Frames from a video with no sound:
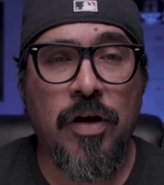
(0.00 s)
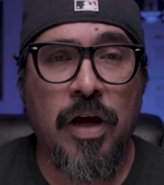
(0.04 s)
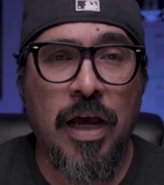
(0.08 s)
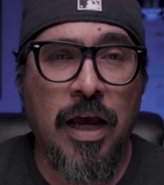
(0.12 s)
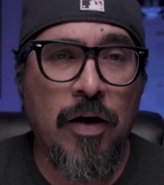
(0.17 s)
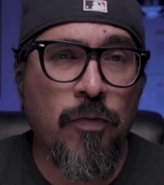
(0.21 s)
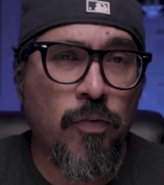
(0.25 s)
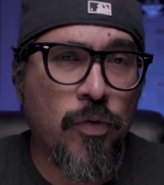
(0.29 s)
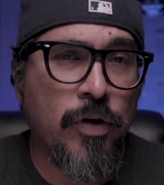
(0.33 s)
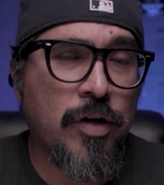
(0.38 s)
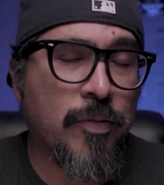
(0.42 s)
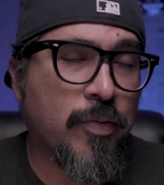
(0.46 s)
I
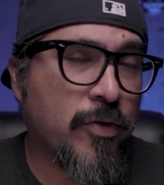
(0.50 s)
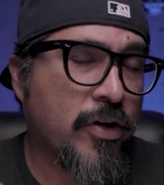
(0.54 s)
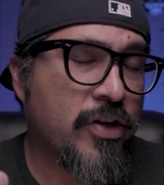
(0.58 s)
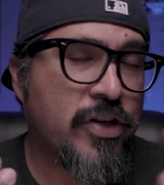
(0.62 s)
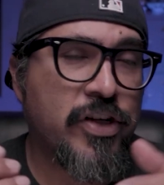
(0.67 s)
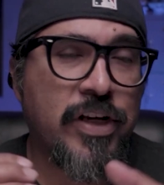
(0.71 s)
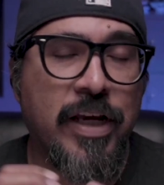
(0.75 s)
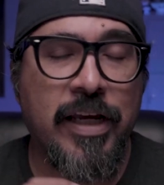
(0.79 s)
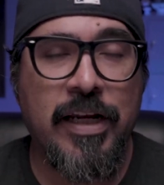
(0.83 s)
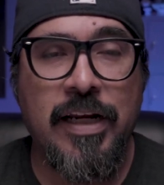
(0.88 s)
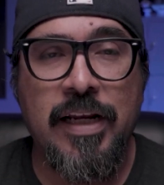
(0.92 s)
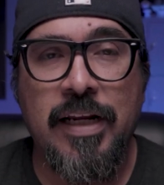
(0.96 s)
would
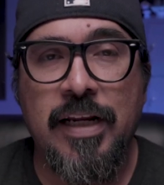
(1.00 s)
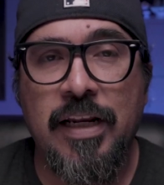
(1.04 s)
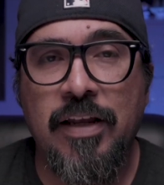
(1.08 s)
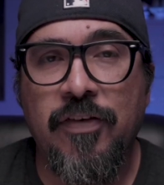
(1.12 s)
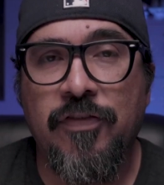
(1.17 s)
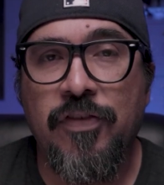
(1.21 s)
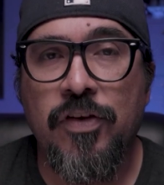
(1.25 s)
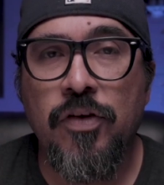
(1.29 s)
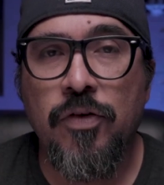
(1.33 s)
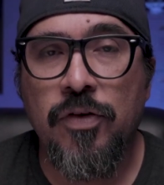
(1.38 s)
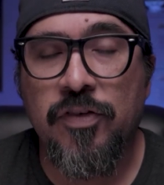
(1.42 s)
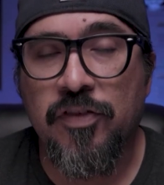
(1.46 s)
appreciate it
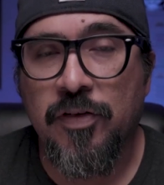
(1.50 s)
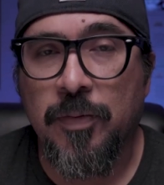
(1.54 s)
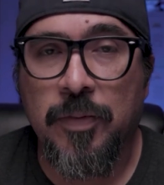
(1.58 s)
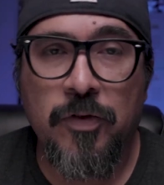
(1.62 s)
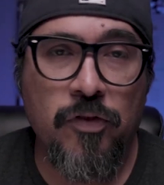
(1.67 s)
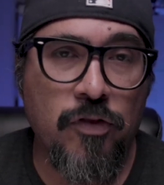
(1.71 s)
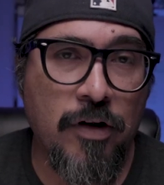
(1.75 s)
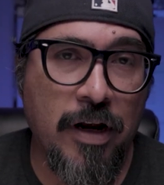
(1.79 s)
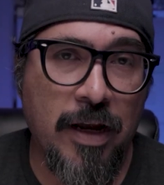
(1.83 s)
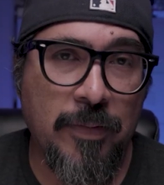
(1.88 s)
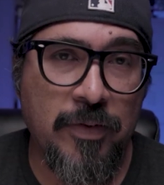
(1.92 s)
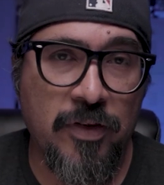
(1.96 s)
if you'd
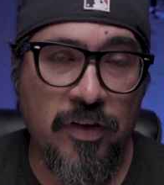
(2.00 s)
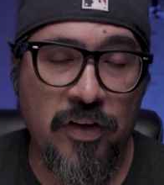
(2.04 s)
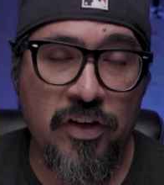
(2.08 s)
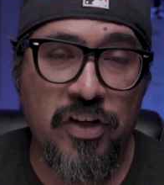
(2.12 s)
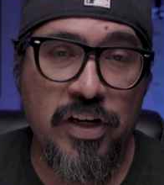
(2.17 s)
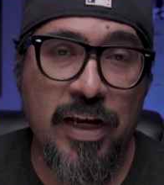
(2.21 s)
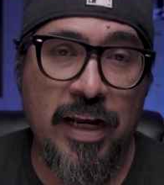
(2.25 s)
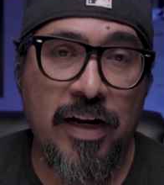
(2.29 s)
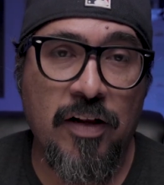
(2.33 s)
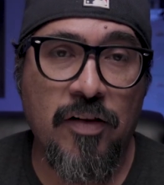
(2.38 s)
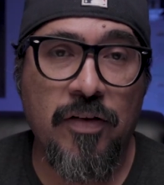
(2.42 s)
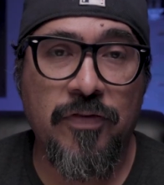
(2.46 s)
subscribe to the
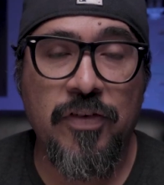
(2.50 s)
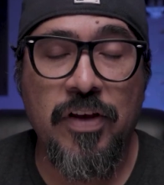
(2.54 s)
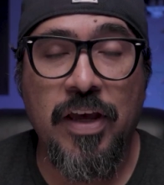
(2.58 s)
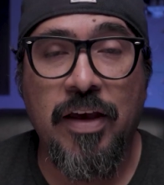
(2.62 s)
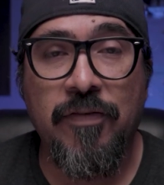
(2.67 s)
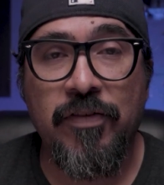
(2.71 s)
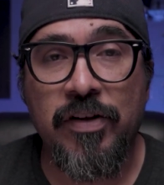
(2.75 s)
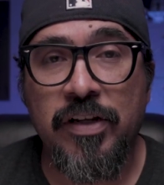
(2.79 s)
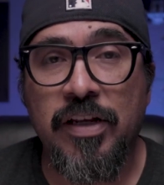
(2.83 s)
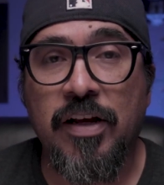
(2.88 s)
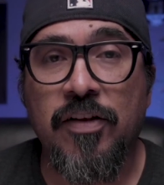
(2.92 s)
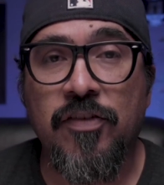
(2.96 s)
channel if you
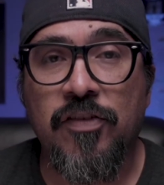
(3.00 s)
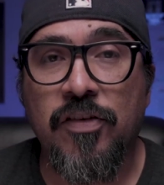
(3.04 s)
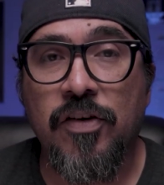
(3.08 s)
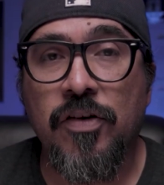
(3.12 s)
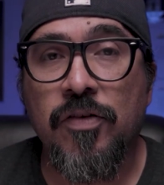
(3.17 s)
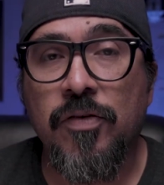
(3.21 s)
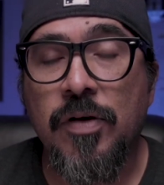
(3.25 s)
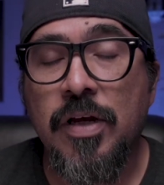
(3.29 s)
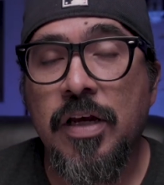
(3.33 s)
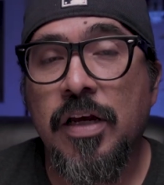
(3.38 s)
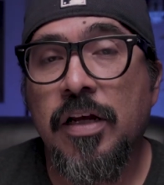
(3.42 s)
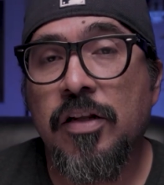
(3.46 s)
haven't done
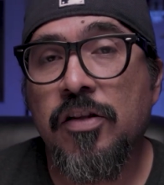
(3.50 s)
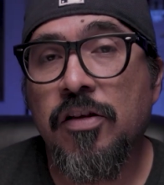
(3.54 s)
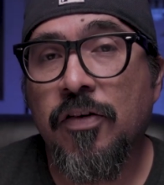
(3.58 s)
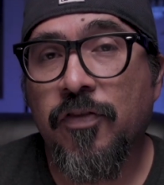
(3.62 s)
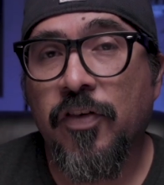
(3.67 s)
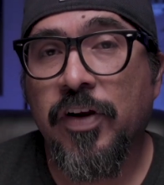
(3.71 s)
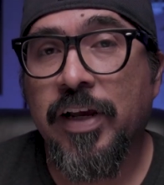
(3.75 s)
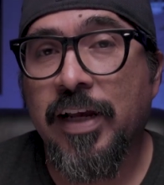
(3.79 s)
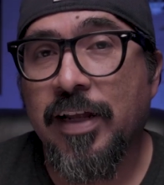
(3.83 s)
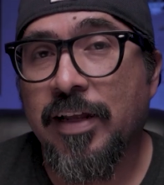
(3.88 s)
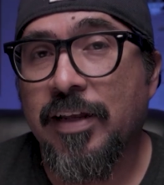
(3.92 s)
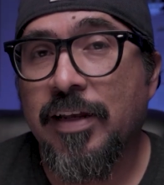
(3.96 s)
so. Don't
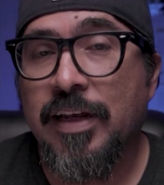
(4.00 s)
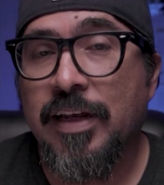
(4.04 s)
forget,